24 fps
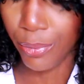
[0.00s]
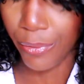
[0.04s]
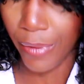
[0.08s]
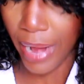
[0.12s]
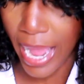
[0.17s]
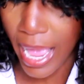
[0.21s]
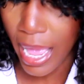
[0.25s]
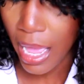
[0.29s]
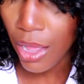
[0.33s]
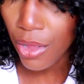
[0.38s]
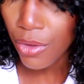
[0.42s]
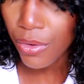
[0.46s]

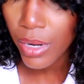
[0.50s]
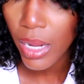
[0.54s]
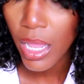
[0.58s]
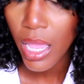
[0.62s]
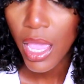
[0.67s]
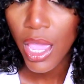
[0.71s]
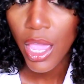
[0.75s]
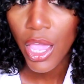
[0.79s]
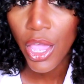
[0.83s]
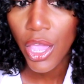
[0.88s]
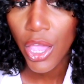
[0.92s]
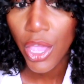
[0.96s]
brown.
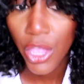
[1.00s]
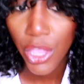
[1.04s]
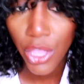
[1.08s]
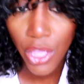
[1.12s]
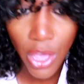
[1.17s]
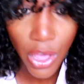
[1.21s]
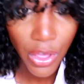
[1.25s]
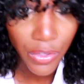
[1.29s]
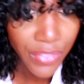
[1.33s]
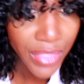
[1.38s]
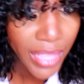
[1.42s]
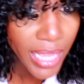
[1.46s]

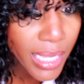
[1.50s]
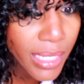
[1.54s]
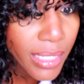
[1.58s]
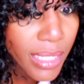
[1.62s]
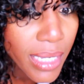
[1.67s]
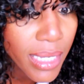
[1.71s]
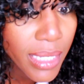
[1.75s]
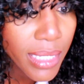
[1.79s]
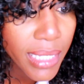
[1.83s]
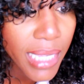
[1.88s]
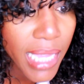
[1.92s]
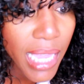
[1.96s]
Y'all, this
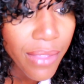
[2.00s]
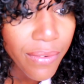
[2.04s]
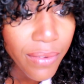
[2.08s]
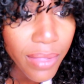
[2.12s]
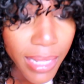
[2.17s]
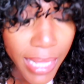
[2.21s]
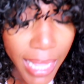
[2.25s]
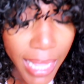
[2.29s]
is giving